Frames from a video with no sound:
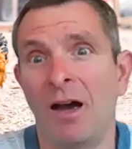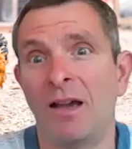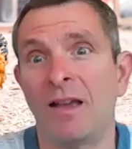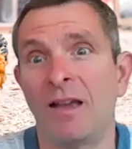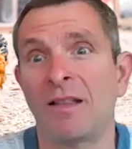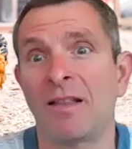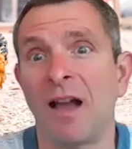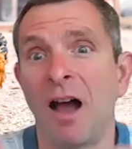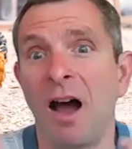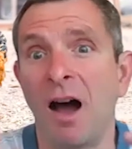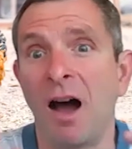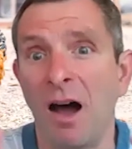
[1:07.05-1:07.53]

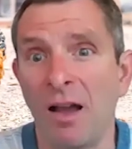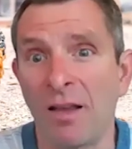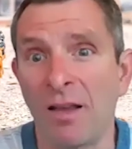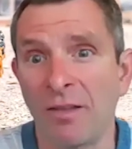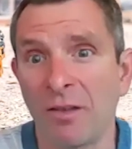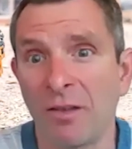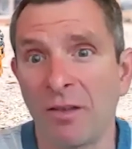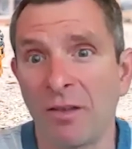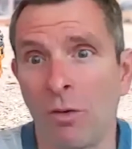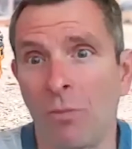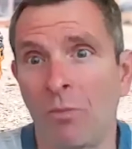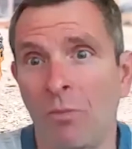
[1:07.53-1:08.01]
It's
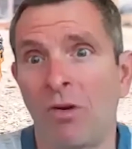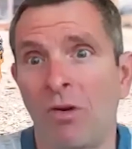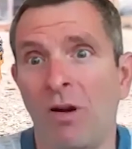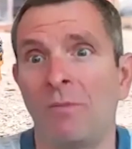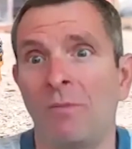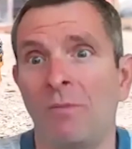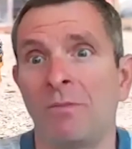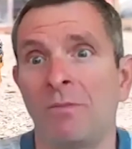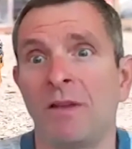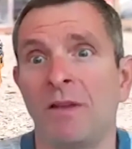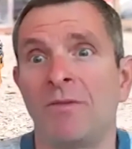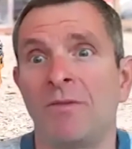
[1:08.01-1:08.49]
also a
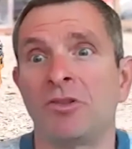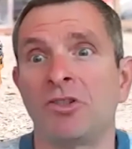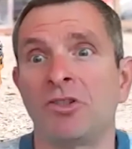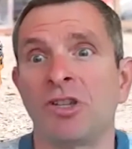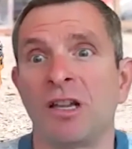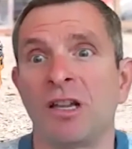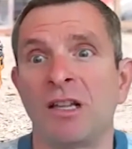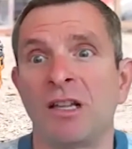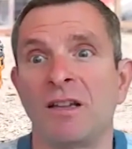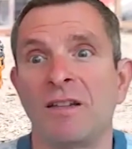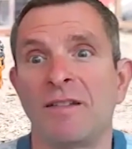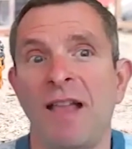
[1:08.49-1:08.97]
problem if your
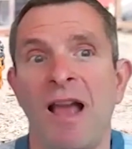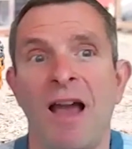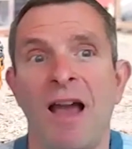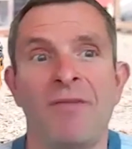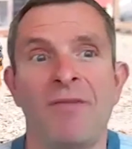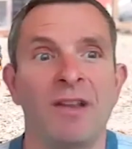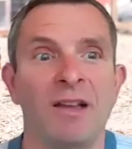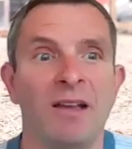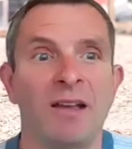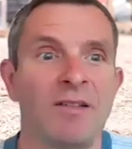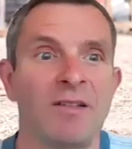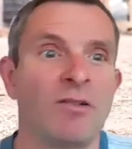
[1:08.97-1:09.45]
chicken is
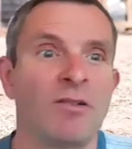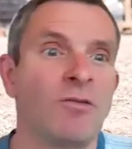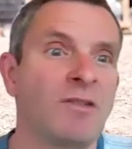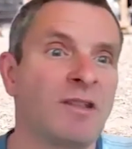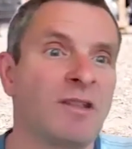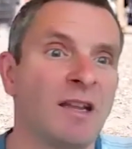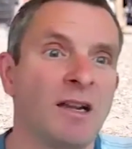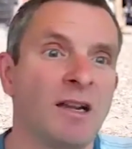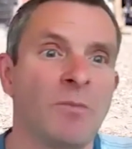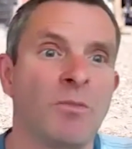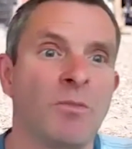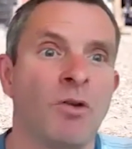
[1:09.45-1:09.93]
having
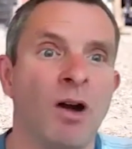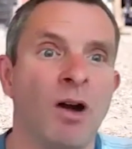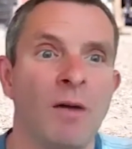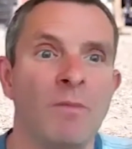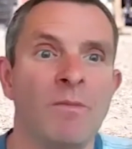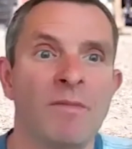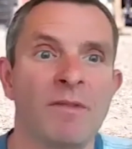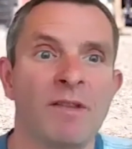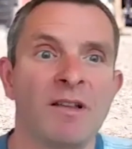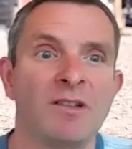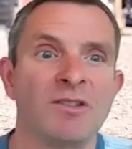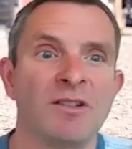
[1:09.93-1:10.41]
associated
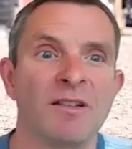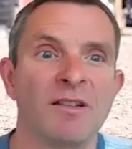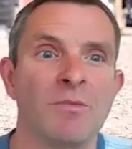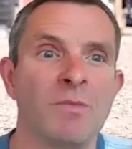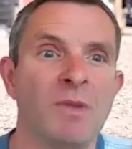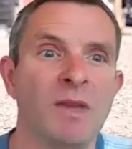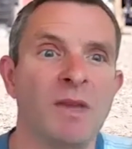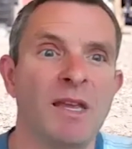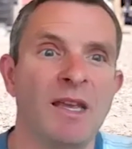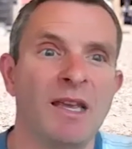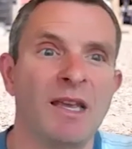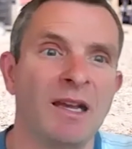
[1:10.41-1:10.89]
problems such as
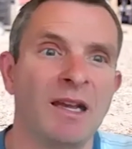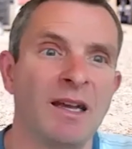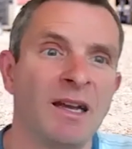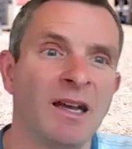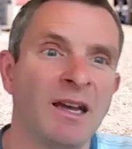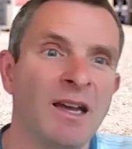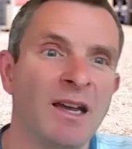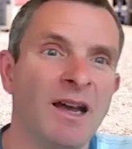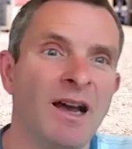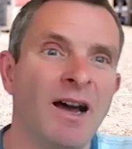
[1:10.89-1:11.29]
being